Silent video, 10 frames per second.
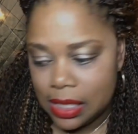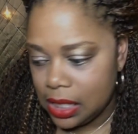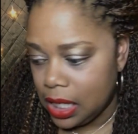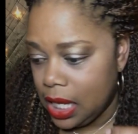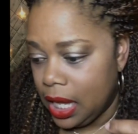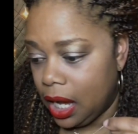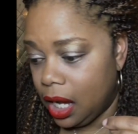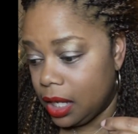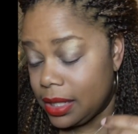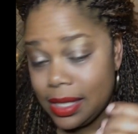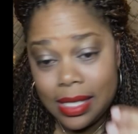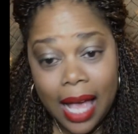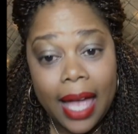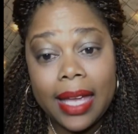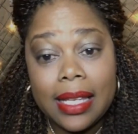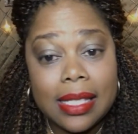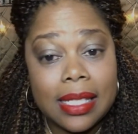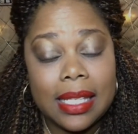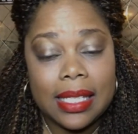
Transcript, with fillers: And, uh, Sykes